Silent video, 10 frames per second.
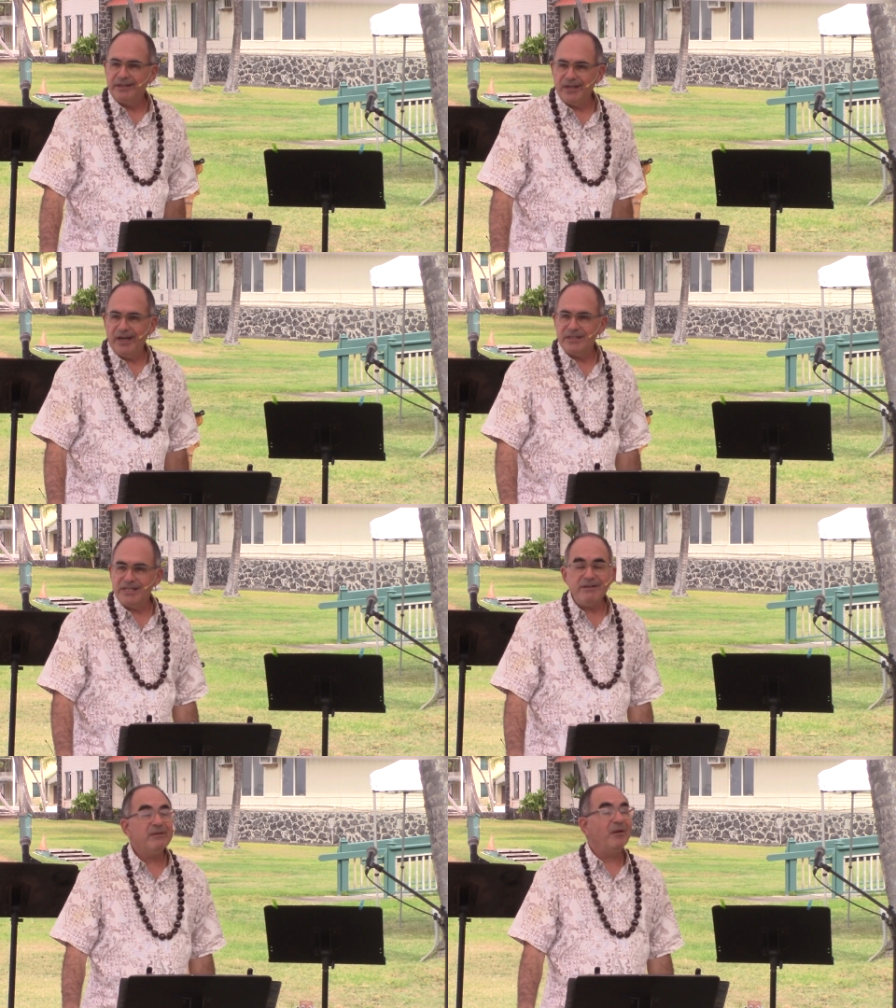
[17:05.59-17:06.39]
gods.
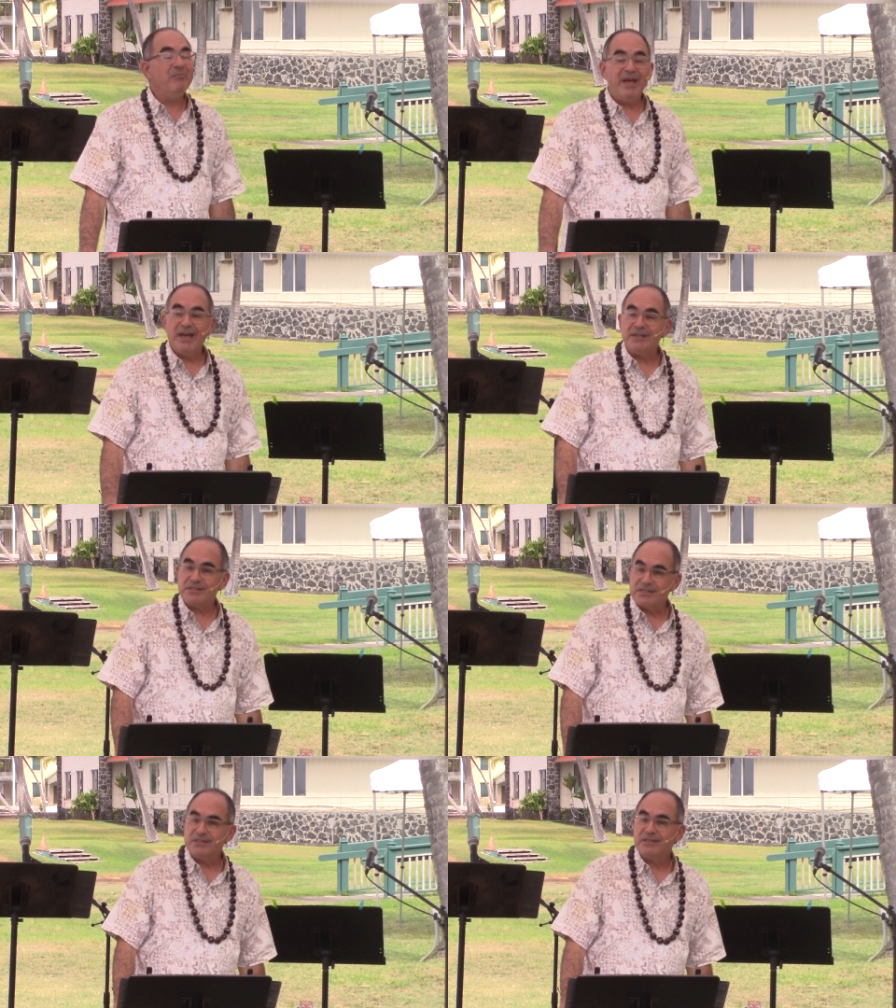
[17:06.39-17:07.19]
They are a
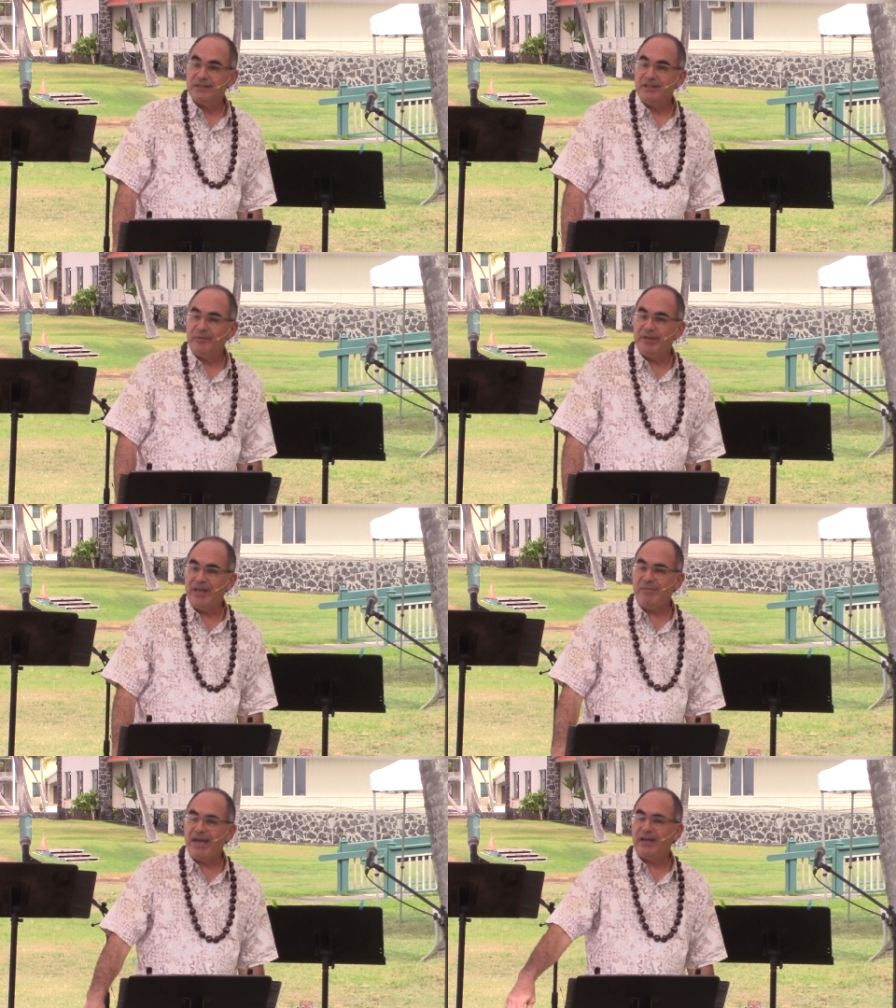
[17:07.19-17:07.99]
mess. I mean,
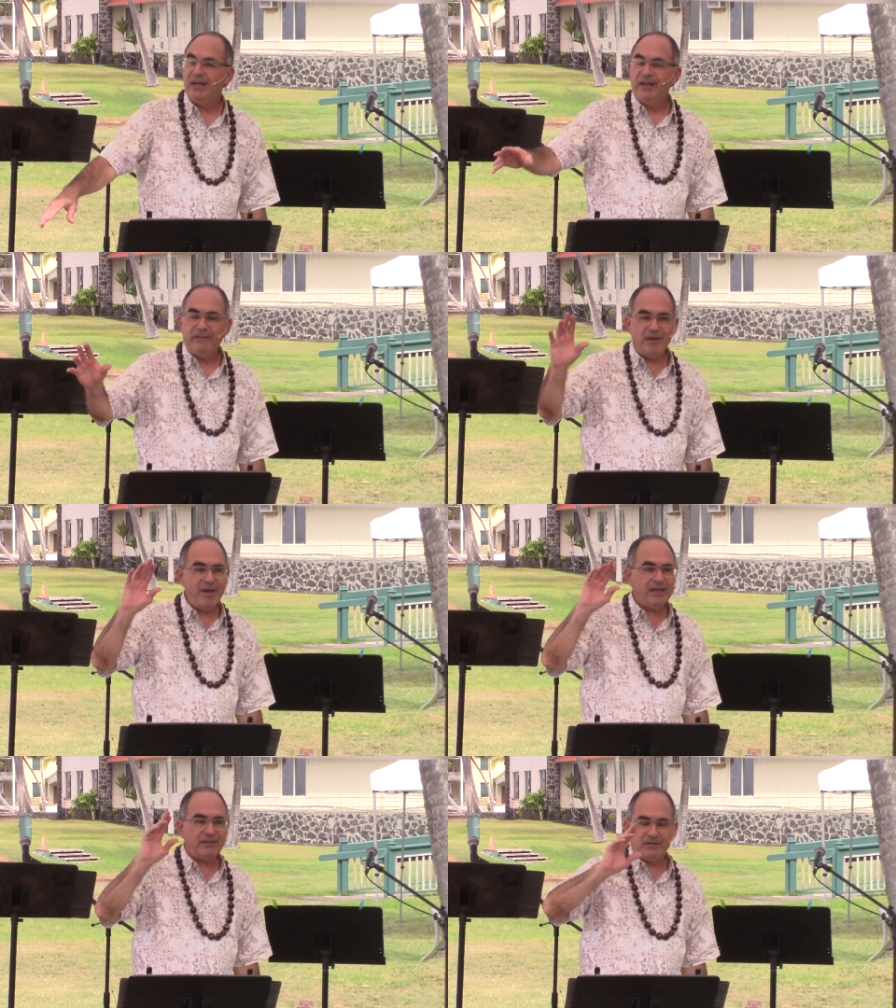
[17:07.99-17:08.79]
they make, they
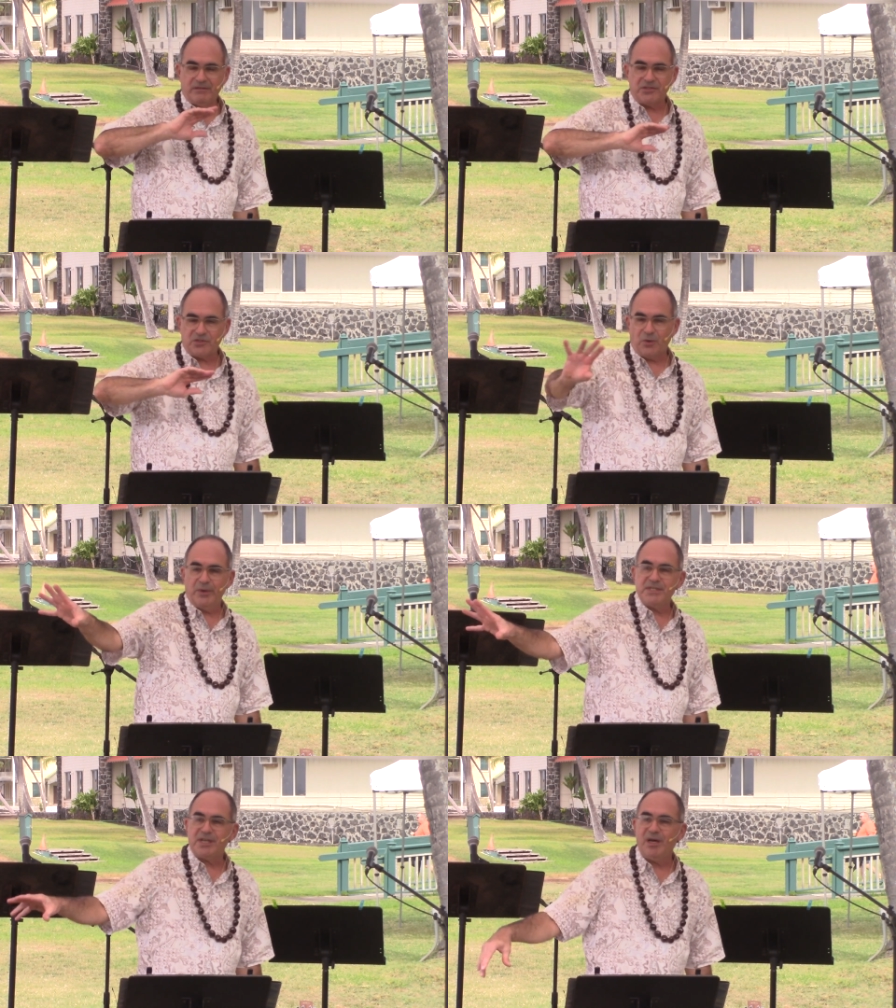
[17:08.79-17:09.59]
make the
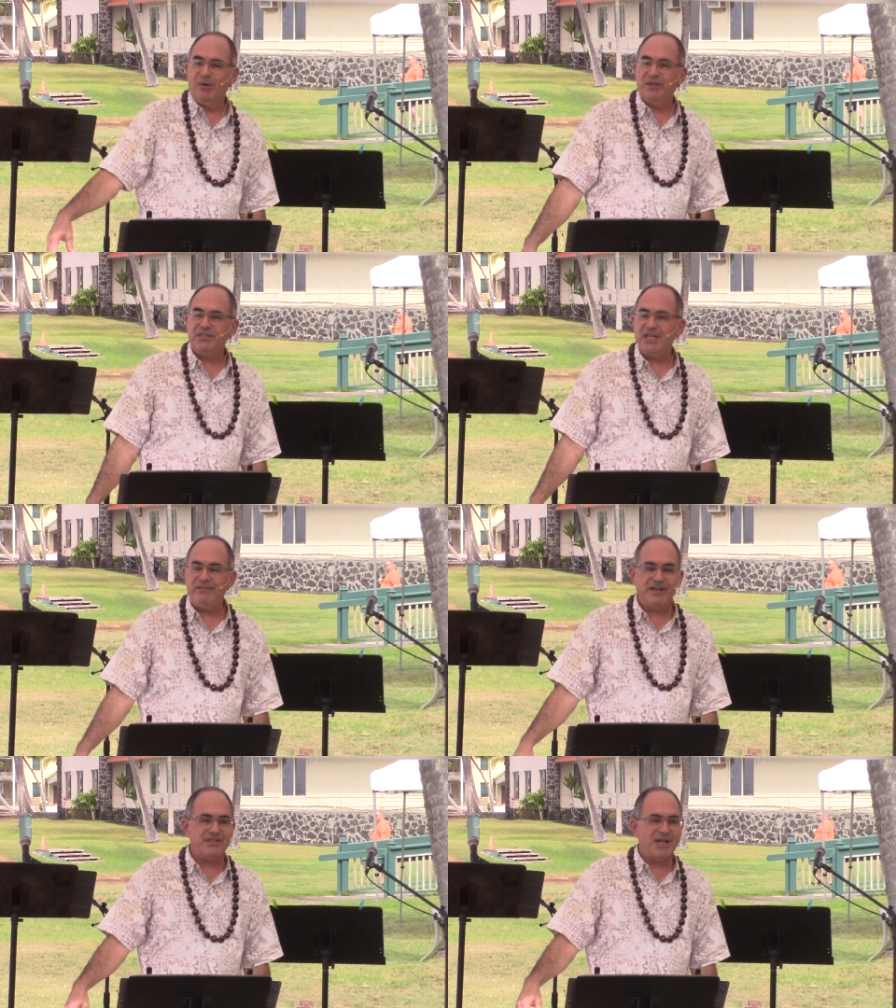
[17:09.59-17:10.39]
stories that come on
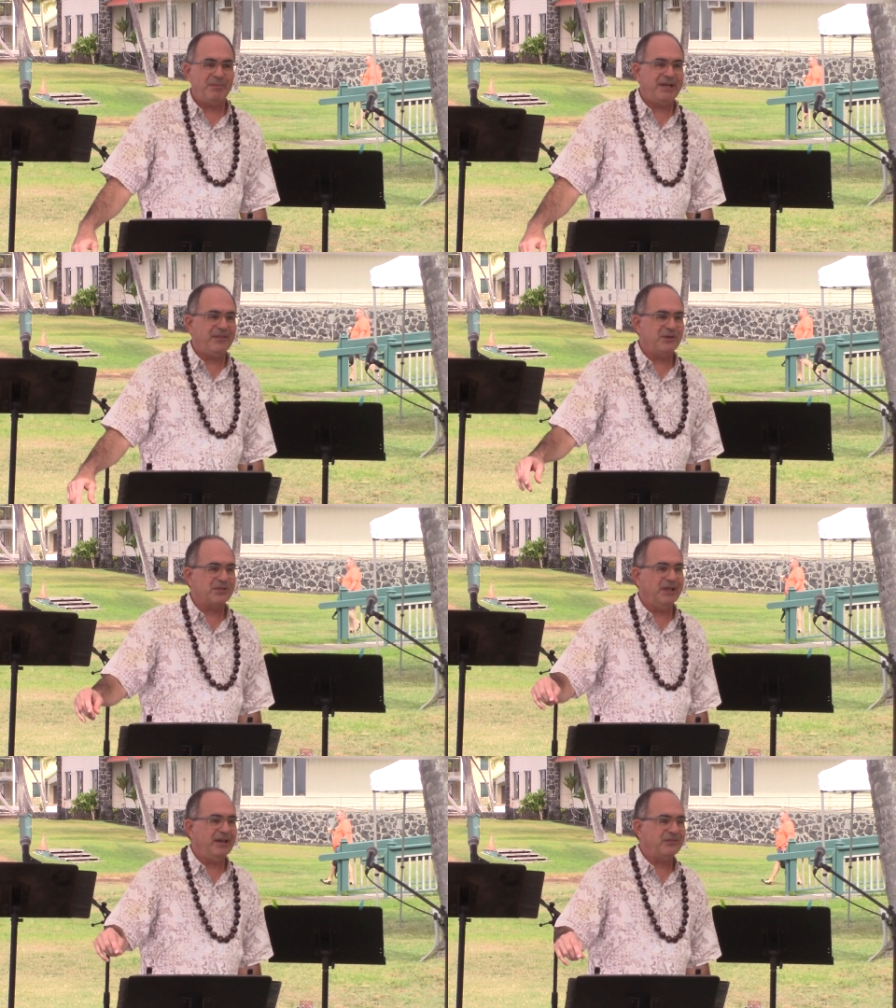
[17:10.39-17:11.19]
TV, and there's not many of
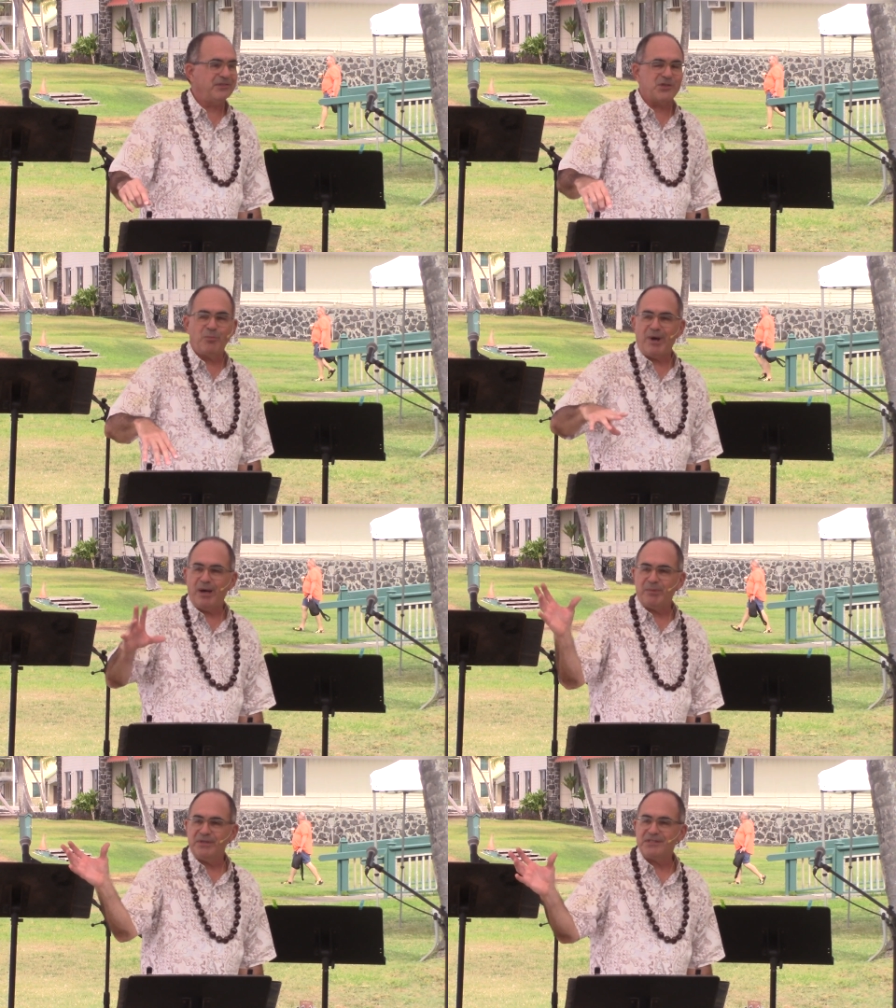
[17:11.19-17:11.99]
those left, the soap
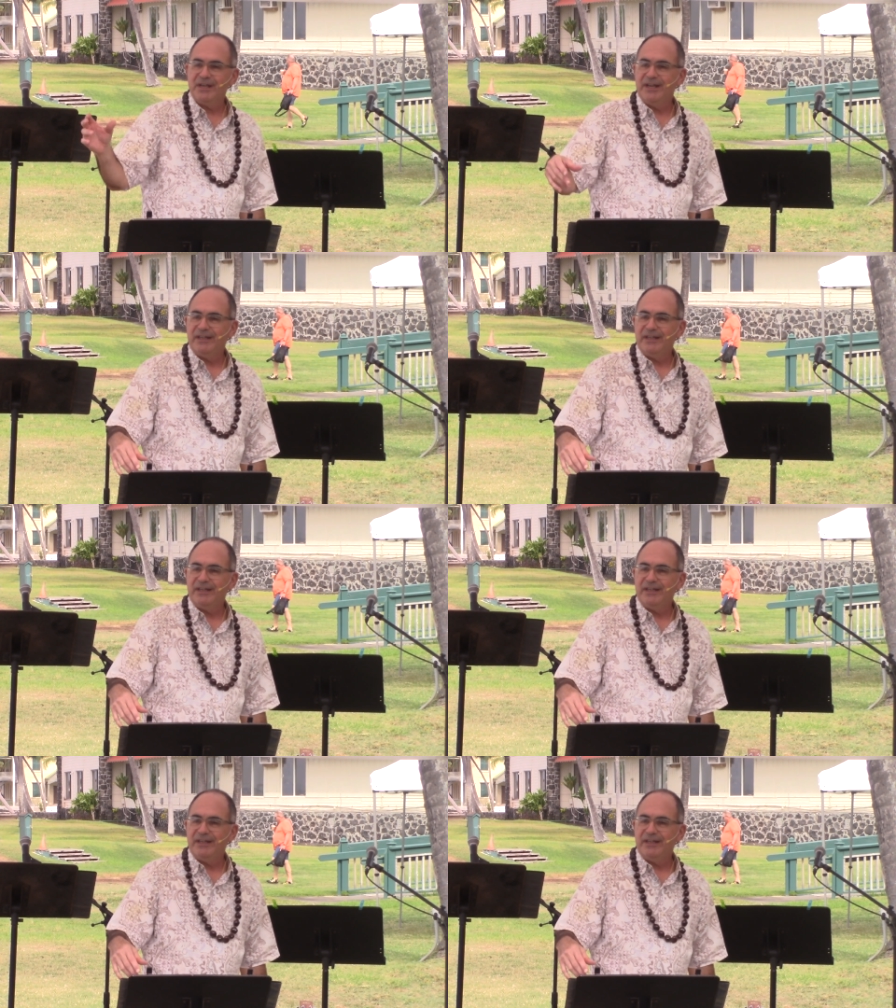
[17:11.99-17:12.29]
operas,